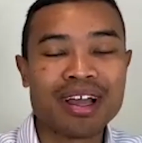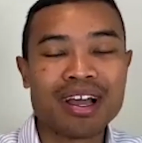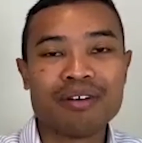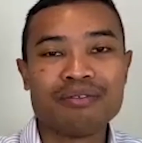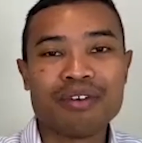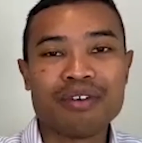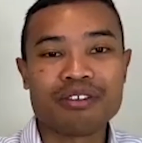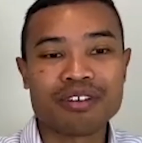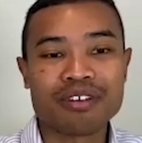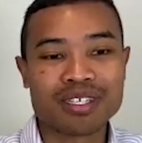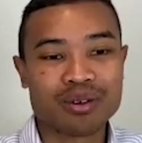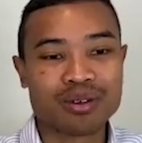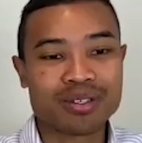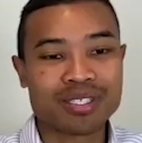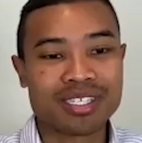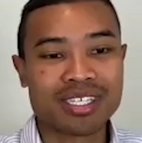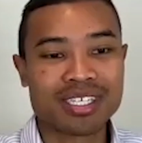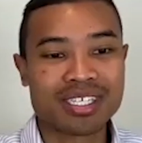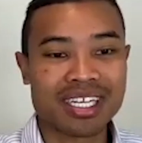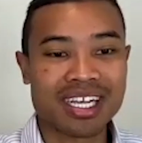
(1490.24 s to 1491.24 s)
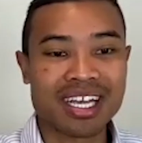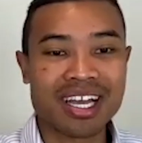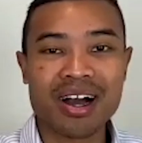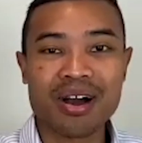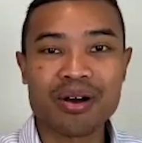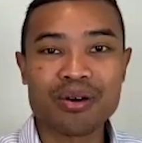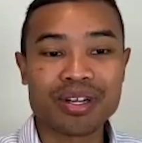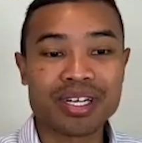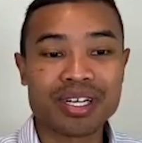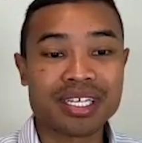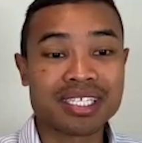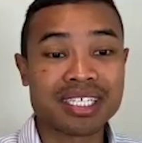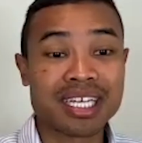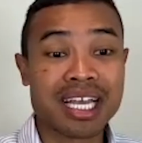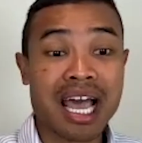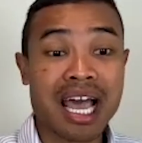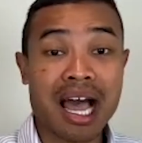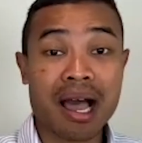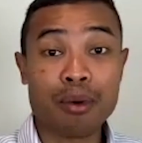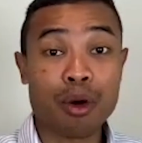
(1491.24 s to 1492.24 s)
Vault Resources shareholders,
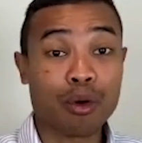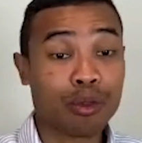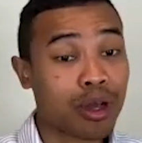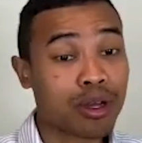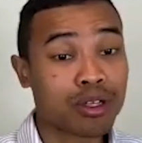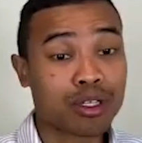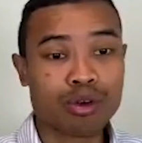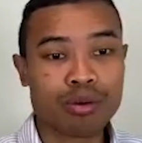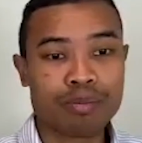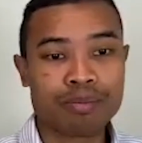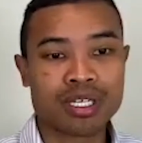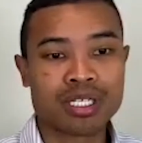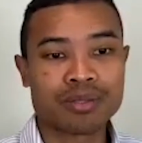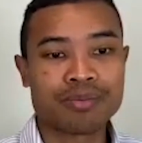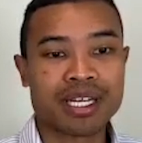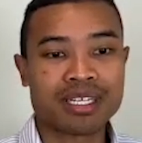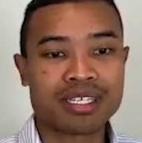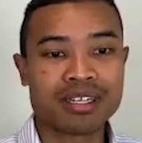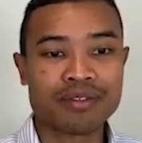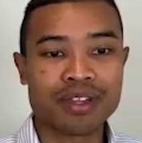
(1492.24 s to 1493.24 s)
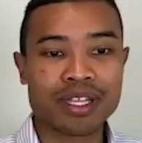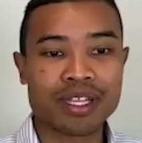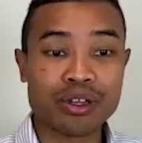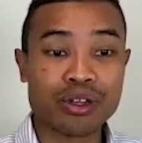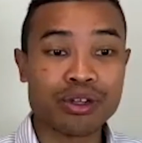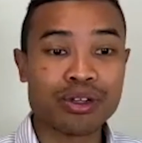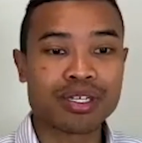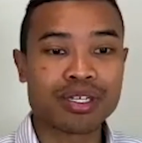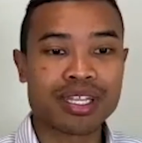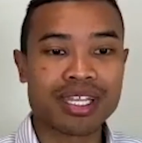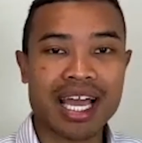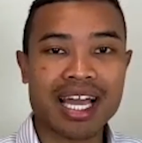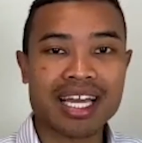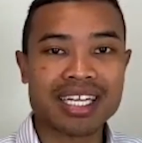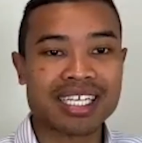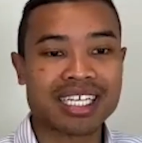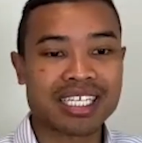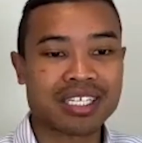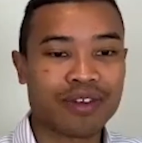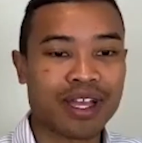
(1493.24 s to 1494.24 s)
or those who are prospectively new to the
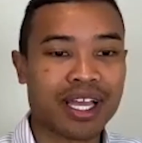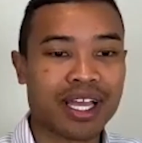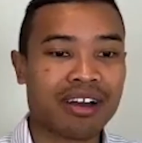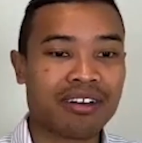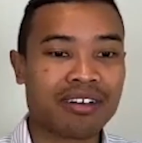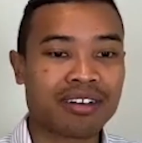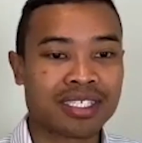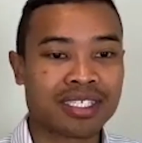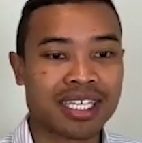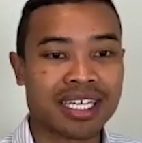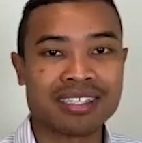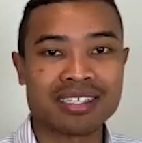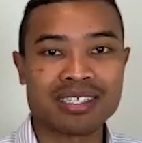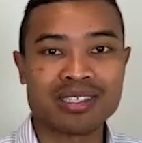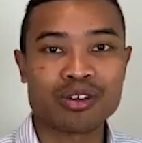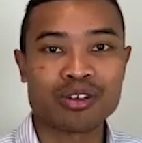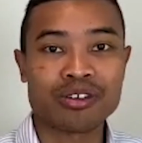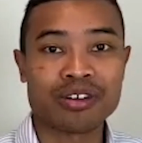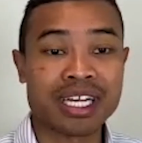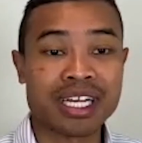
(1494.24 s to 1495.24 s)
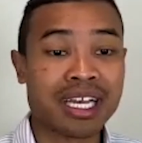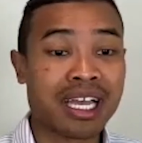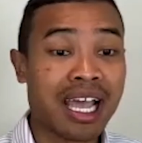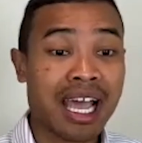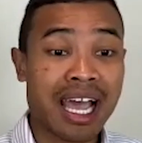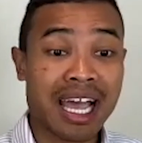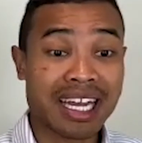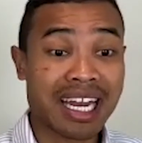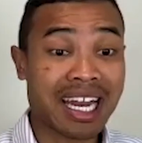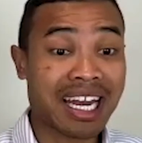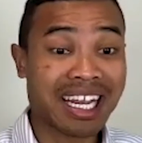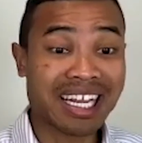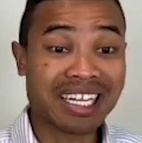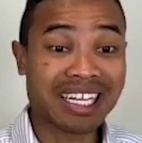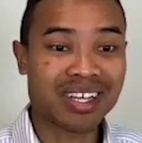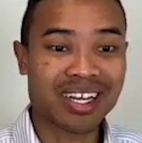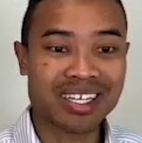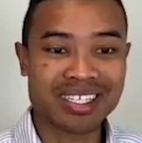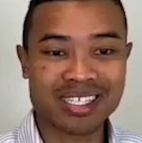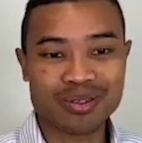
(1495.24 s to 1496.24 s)
ASX VRC story, and any
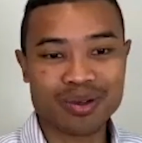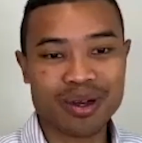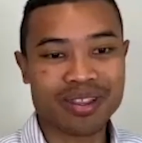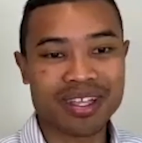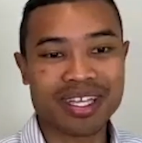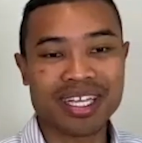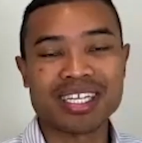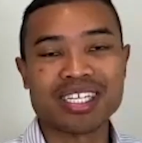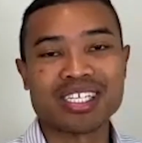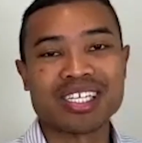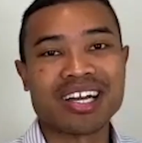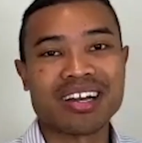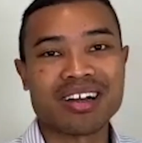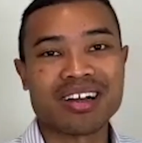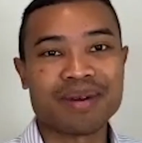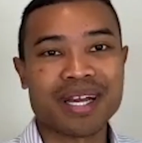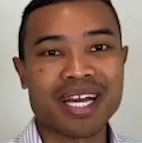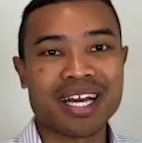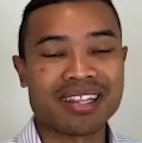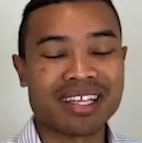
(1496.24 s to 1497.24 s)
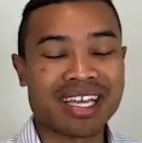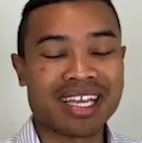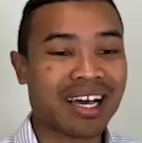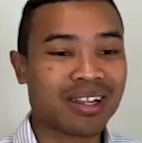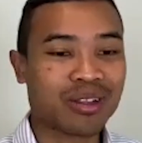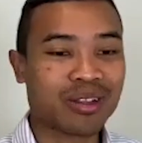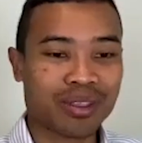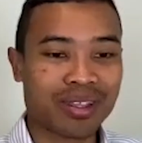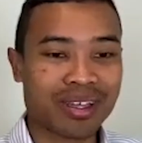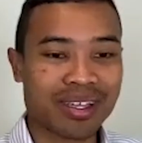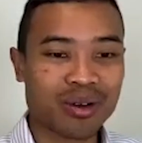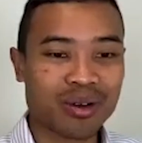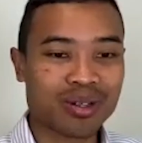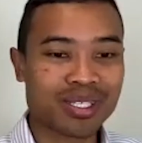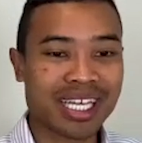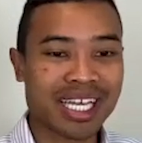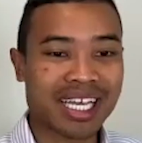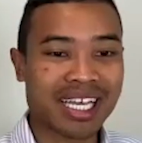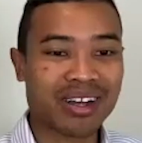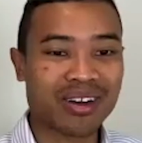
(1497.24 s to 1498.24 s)
insights as well that you can share about the outlook that you're
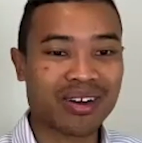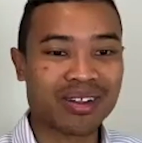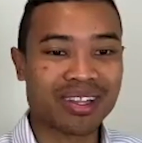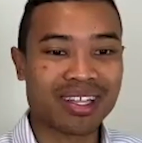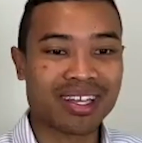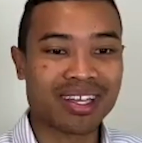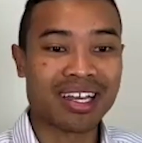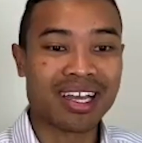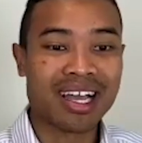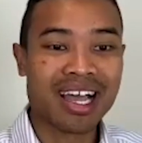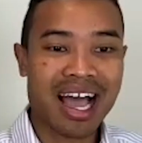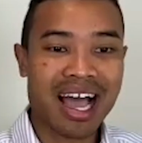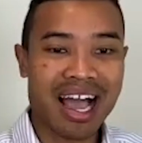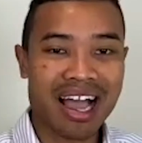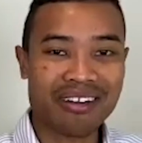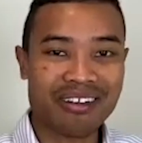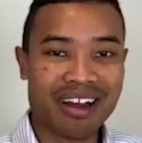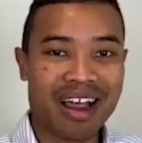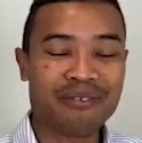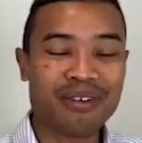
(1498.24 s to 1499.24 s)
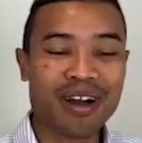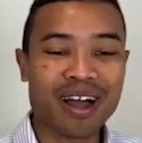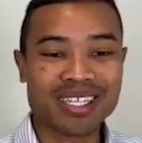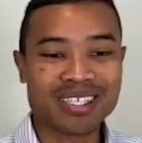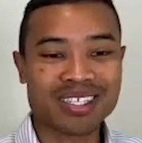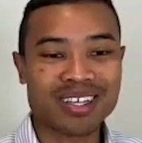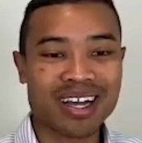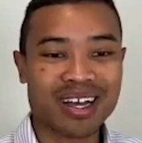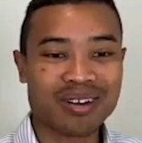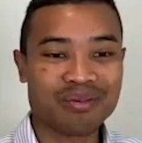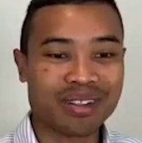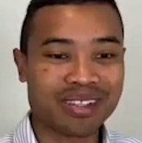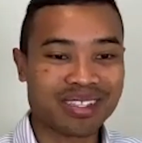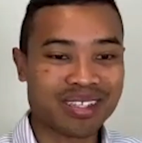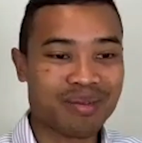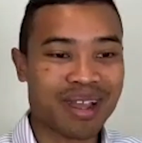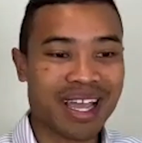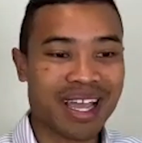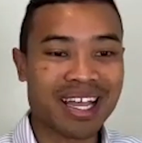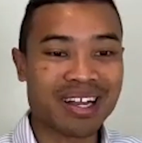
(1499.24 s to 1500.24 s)
seeing on the graphite side with
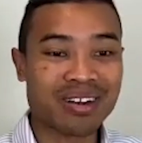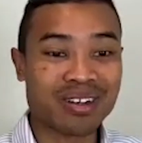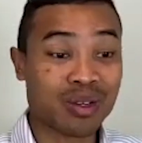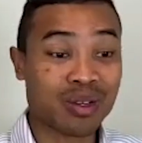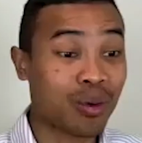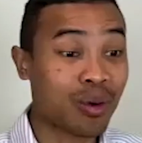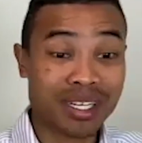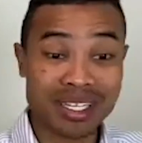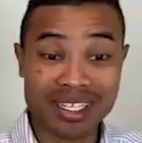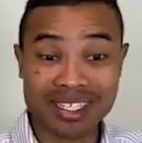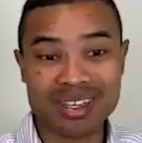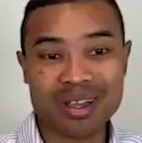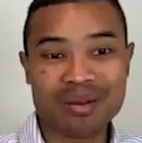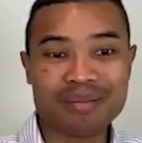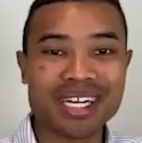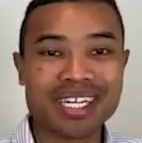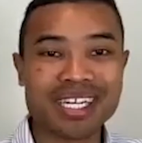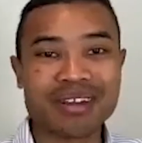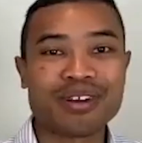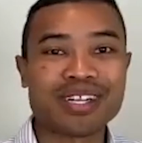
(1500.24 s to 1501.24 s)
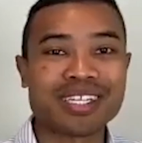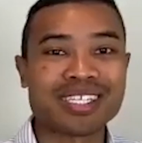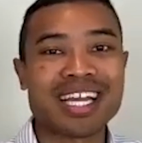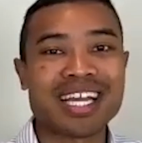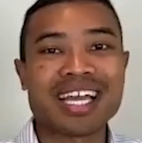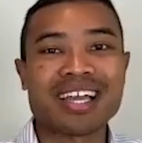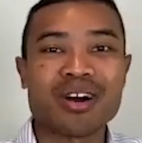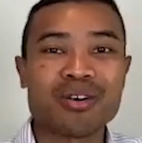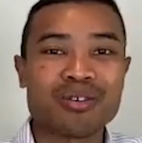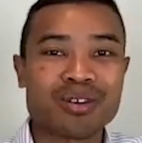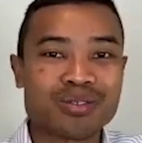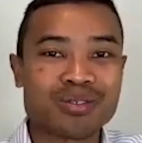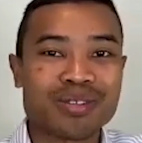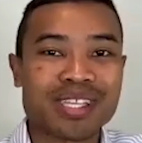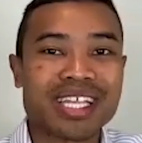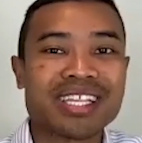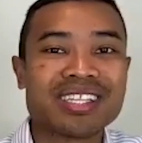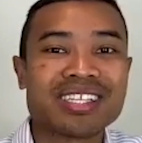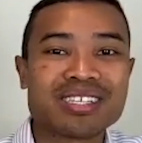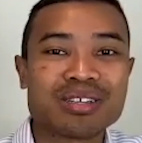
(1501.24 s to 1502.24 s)
demand, talking to so many different stakeholders
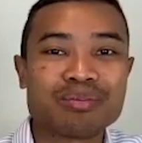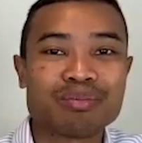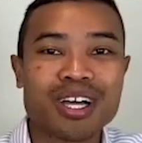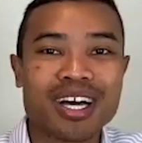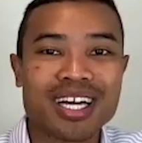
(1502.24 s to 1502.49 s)
within the supply